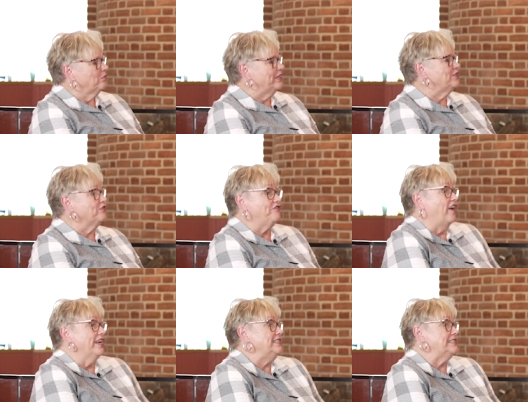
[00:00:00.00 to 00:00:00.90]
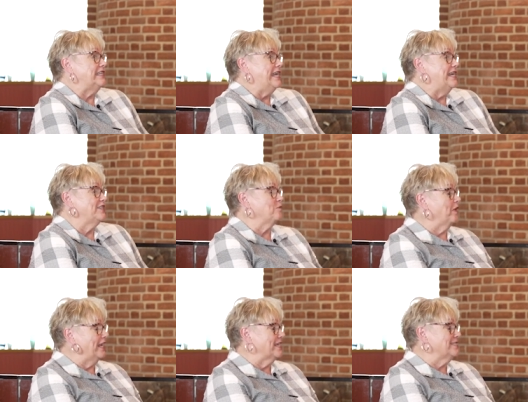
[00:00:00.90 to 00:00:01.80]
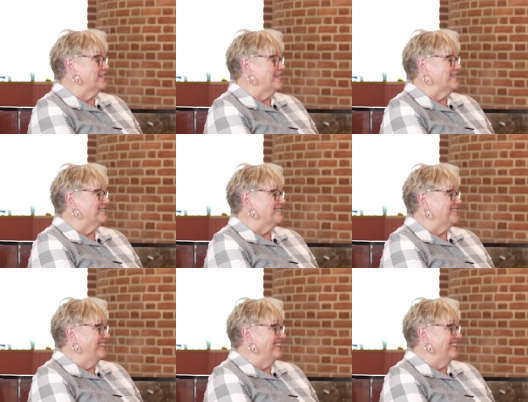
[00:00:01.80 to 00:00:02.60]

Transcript: place of fine sand, but I guess it is.